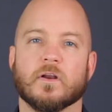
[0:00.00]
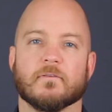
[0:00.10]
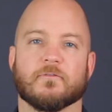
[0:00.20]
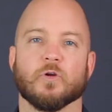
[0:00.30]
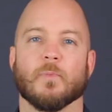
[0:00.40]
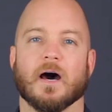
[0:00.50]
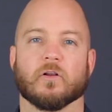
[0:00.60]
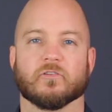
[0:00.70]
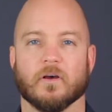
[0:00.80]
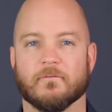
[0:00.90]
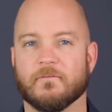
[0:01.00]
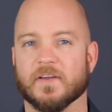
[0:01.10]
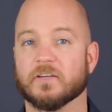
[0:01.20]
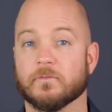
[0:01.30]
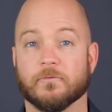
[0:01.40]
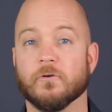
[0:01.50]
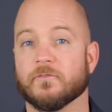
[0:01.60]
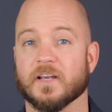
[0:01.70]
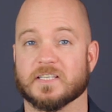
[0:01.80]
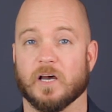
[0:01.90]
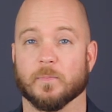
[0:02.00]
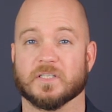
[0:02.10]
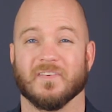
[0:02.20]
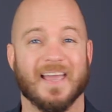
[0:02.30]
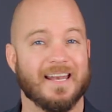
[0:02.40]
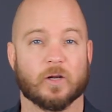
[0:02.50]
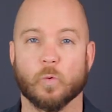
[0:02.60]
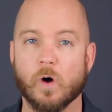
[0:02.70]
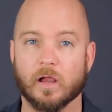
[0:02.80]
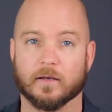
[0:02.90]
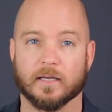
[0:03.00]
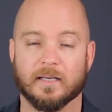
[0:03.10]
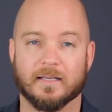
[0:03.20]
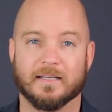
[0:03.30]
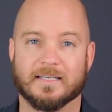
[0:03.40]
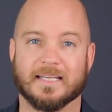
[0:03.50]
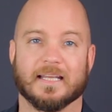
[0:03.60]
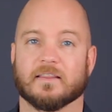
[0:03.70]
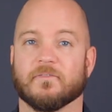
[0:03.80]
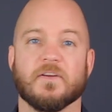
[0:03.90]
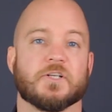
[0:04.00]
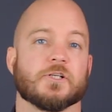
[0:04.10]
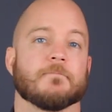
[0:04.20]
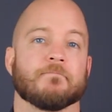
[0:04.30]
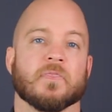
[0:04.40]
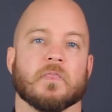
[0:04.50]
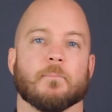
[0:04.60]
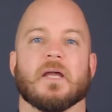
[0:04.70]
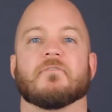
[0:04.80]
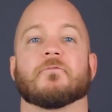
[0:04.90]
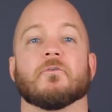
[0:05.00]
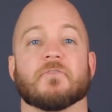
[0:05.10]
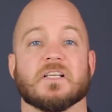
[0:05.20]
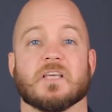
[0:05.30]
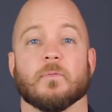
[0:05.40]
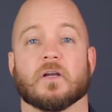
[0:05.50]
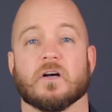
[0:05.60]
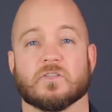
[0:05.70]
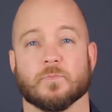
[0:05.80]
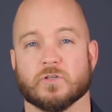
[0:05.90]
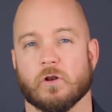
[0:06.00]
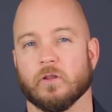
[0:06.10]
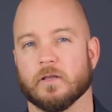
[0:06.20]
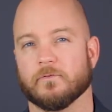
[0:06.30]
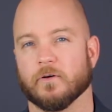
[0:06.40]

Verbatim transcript: of the few models of fixed full face helmets of any quality to get the feature. Now, many full face helmet customers are looking for